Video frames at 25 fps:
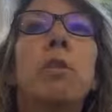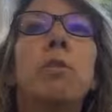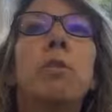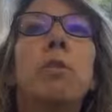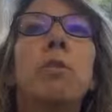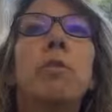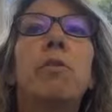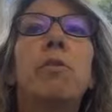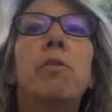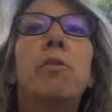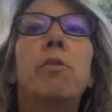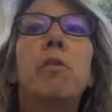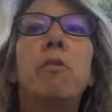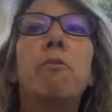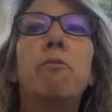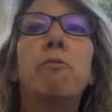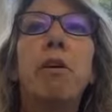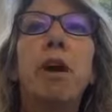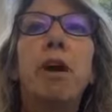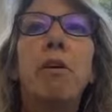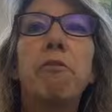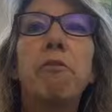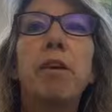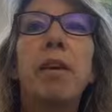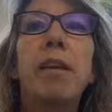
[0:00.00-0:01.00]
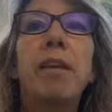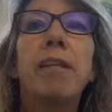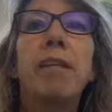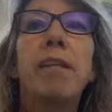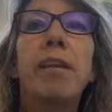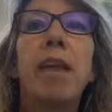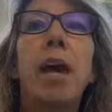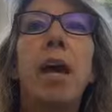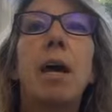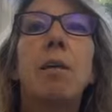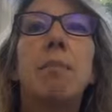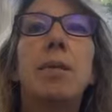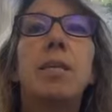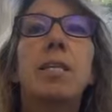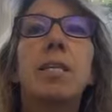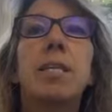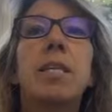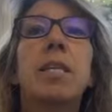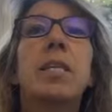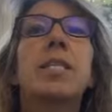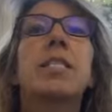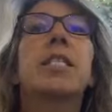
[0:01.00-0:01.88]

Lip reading: with you the 5 healthy habits